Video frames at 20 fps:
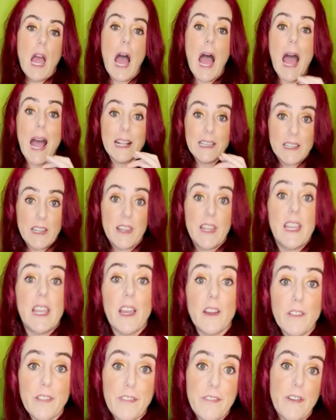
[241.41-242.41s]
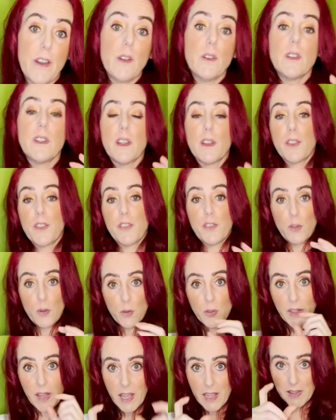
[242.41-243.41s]
And they have found that through
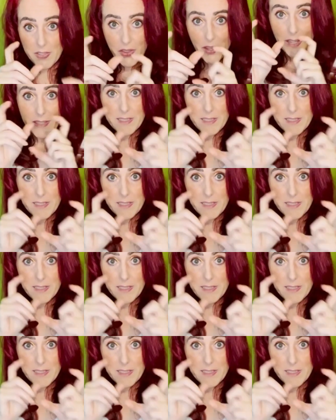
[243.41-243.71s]
that